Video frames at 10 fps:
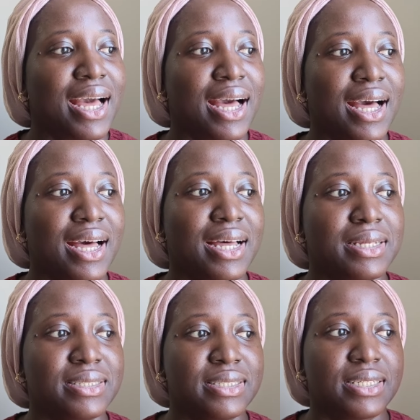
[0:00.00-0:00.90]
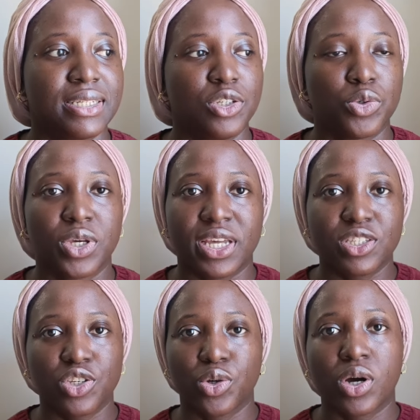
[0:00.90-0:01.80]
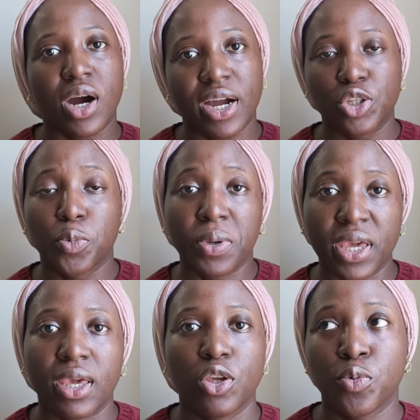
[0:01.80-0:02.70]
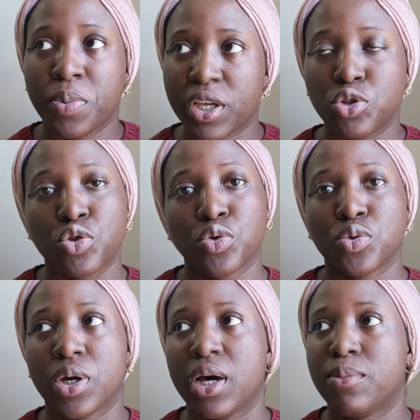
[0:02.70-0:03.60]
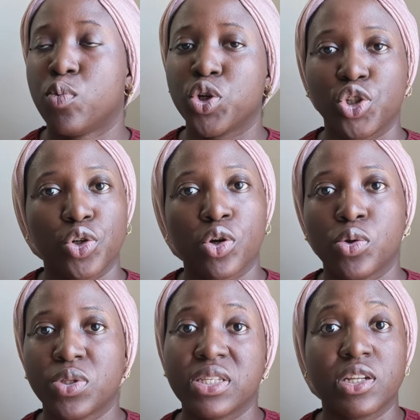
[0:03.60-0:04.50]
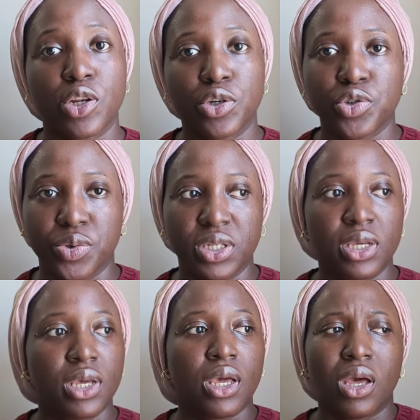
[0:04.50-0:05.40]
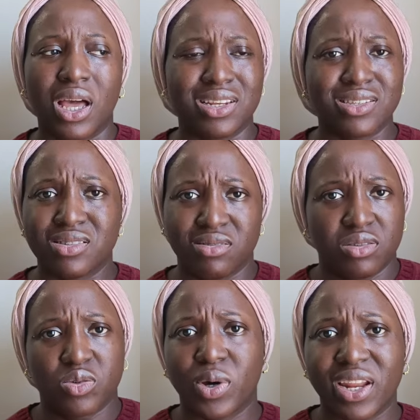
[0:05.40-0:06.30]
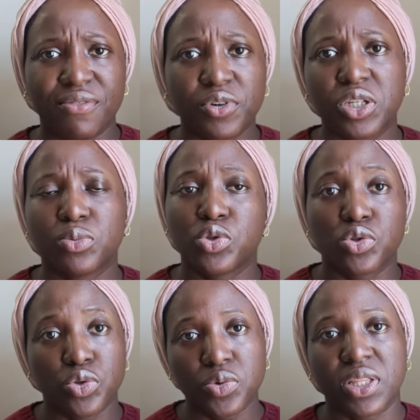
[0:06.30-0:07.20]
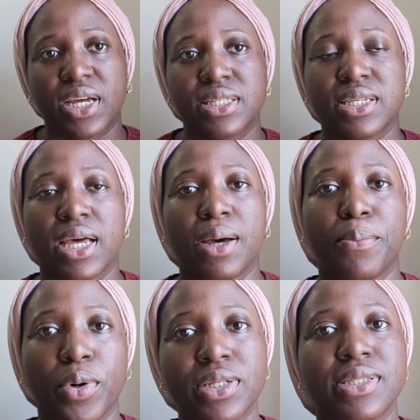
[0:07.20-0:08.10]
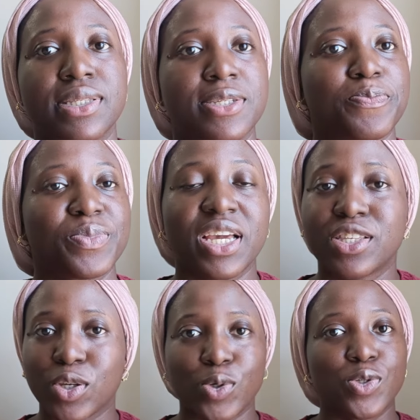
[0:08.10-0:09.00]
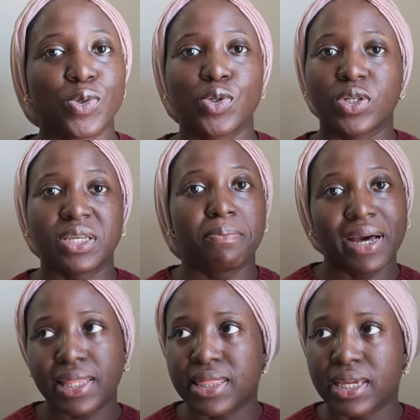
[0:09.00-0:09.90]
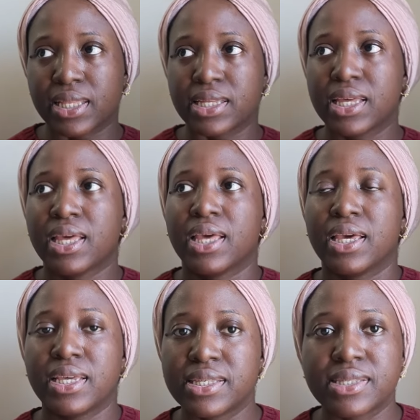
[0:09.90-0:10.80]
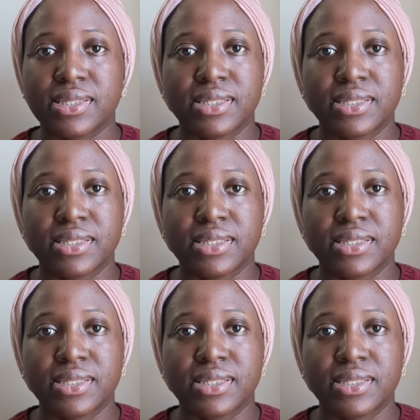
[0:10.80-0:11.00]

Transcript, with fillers: and you get your card you pay you pay to um, wash your clothes in the laundry and it's, it's quite affordable to do that but it's also not a bad thing is